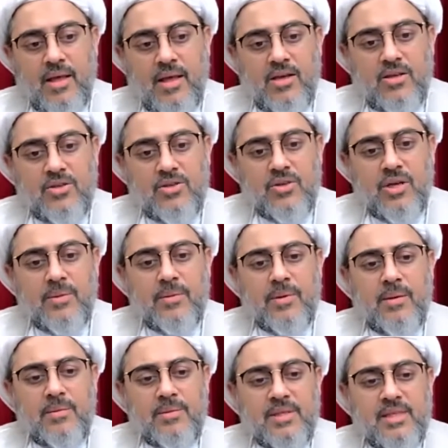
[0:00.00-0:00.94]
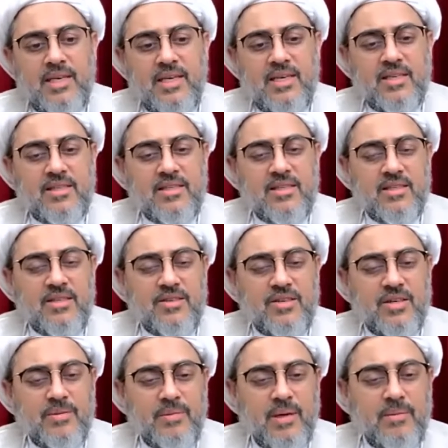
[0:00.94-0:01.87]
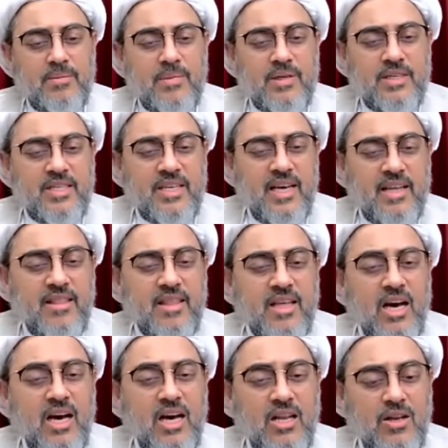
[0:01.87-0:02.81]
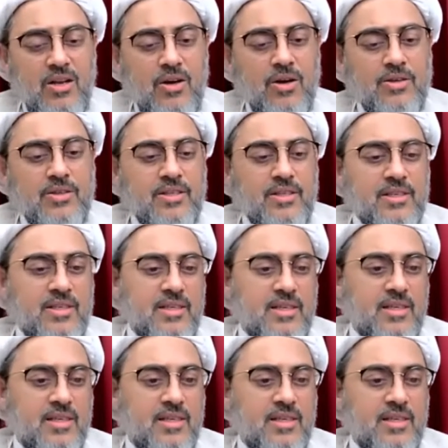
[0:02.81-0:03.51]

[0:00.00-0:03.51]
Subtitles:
So Imam says, remember death a lot.